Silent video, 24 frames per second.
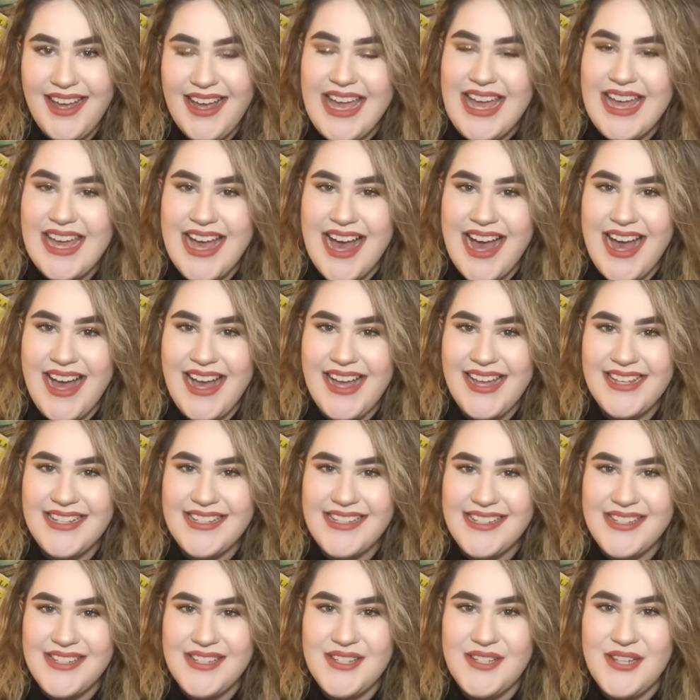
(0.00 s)
Hey
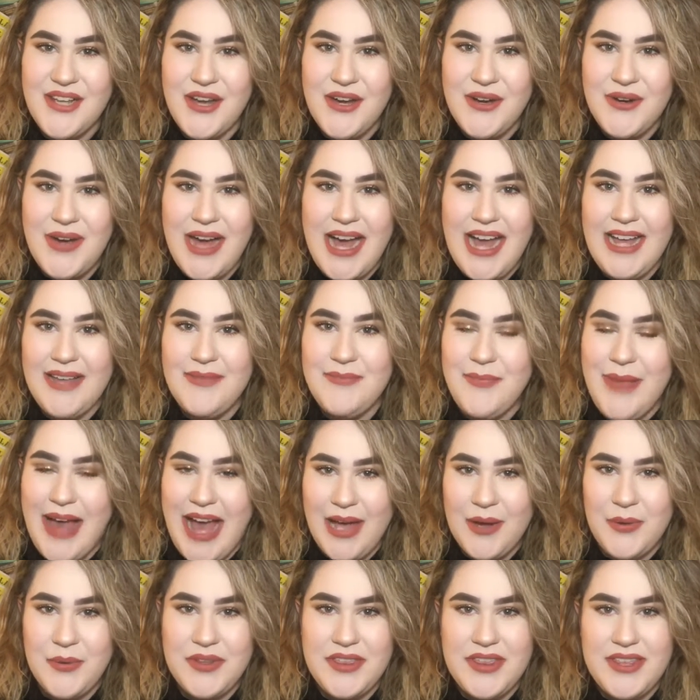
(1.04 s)
guys, so I'm
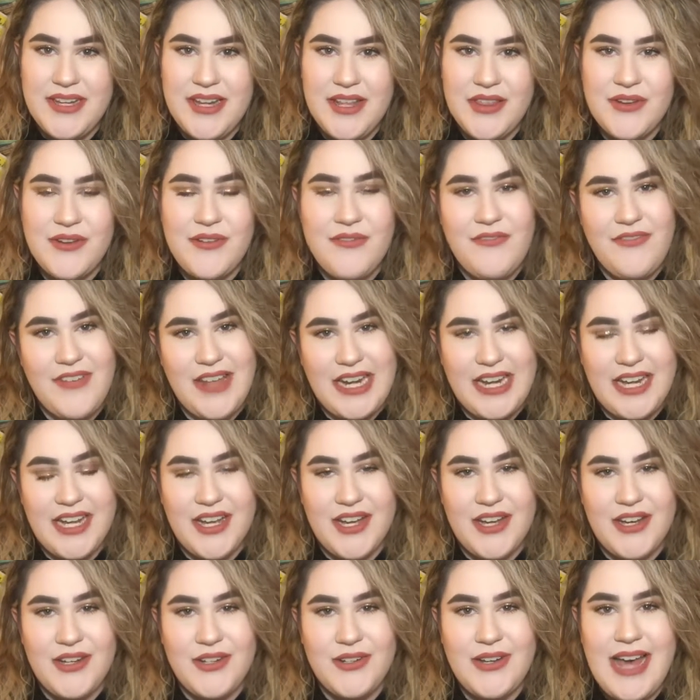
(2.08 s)
back with another
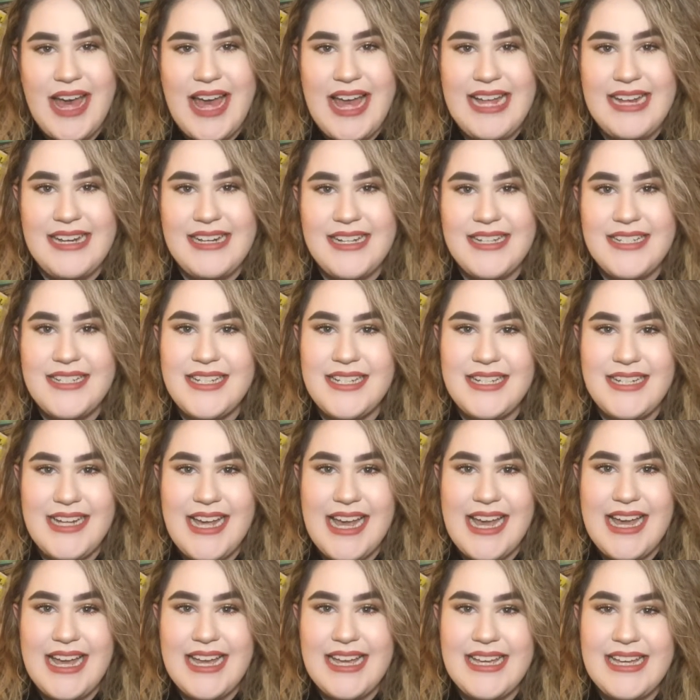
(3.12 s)
video, and
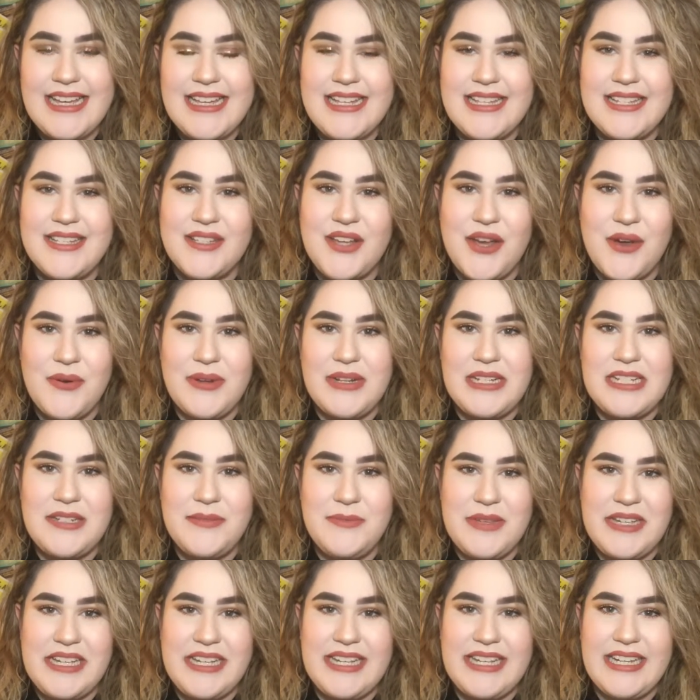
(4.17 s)
today is going to
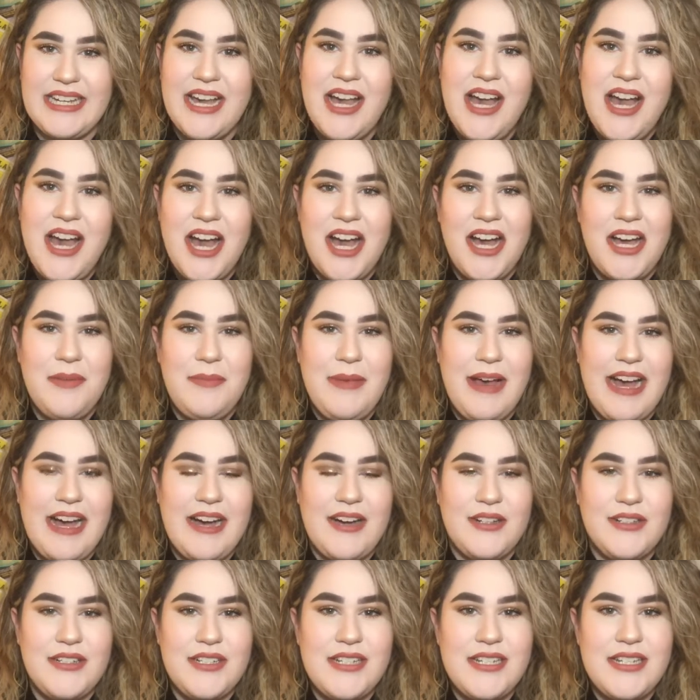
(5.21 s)
be
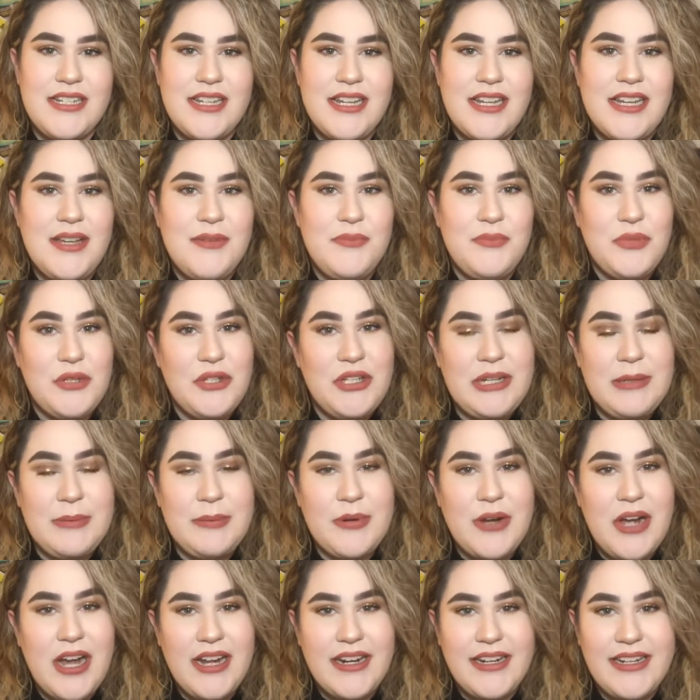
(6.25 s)
about beauty
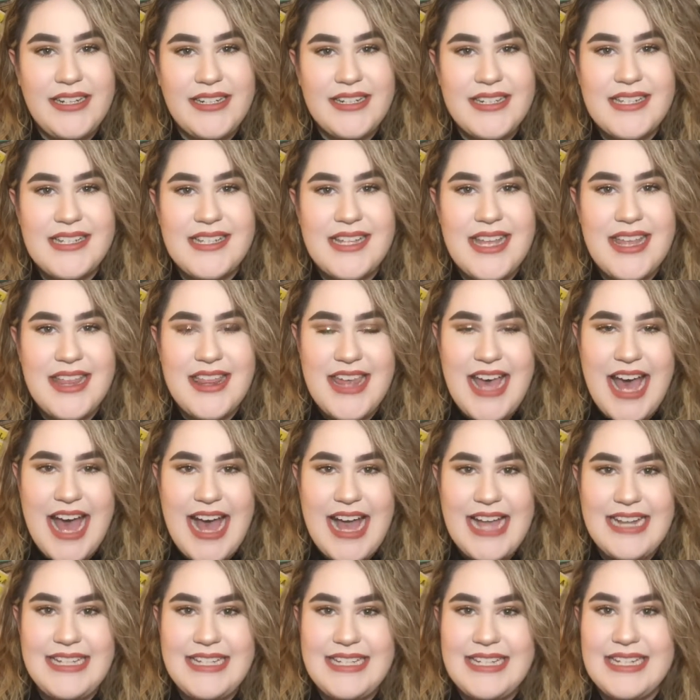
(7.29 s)
products
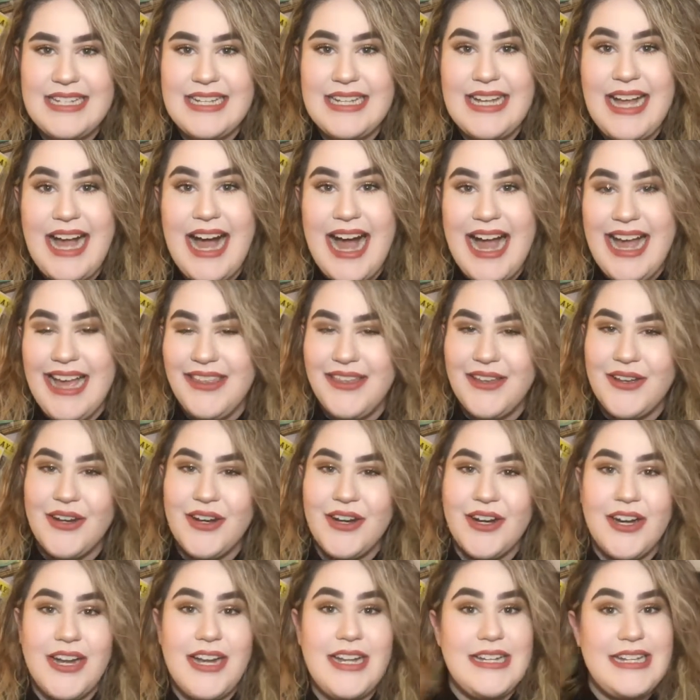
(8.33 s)
that
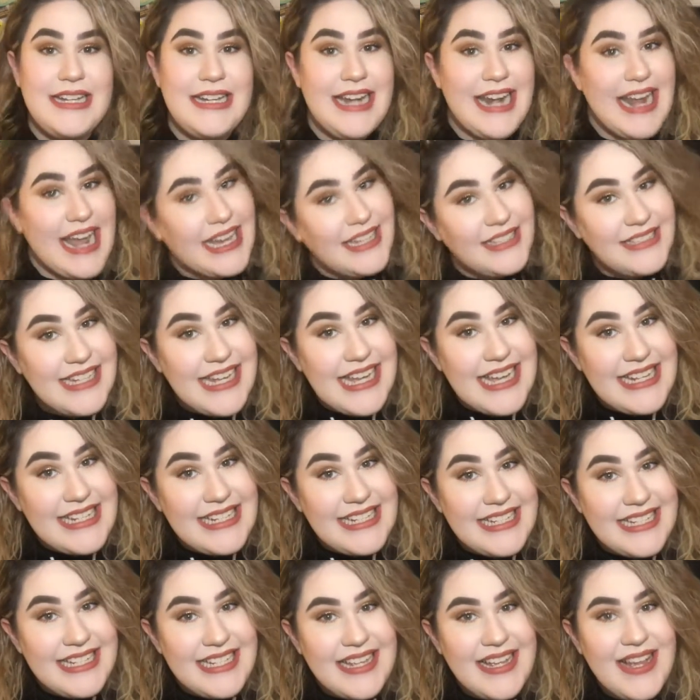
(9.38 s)
either nailed
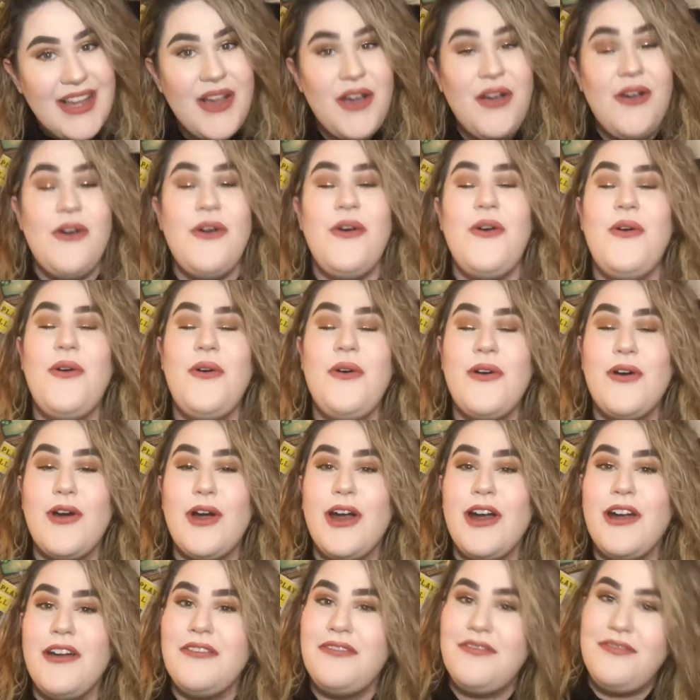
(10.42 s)
it
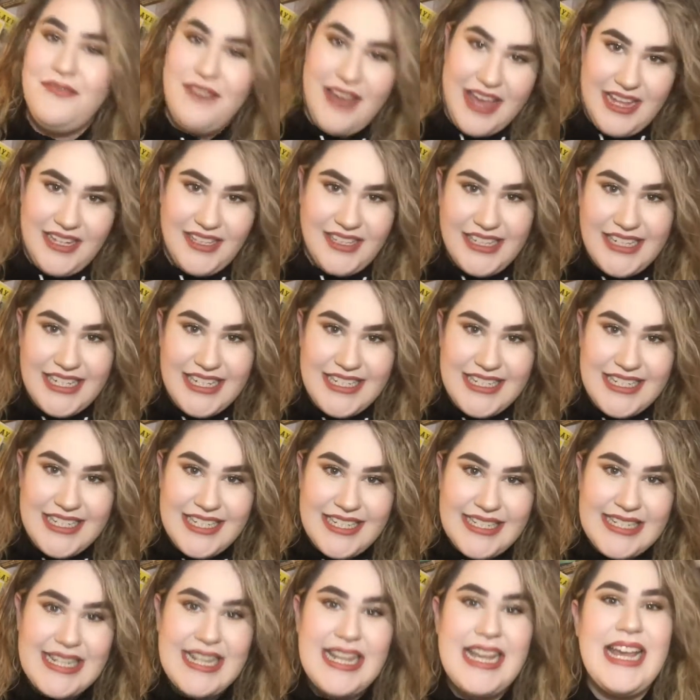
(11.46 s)
or failed
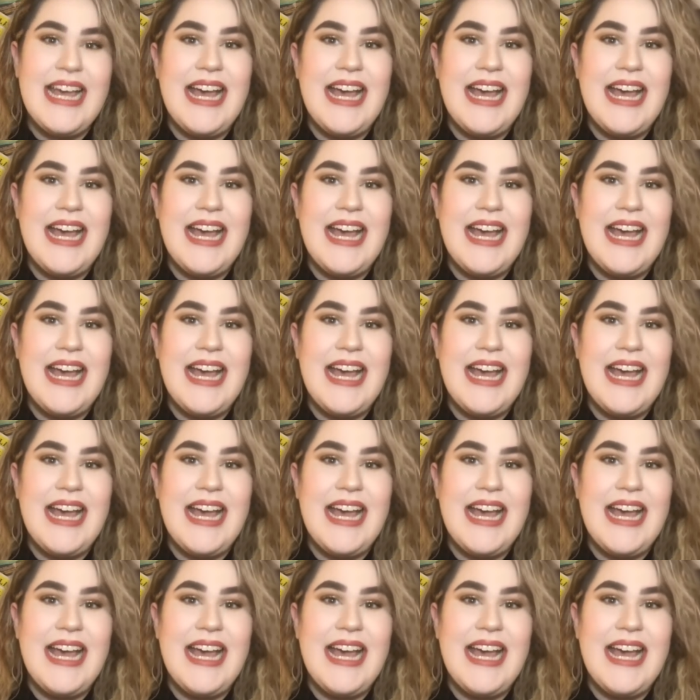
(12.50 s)
it.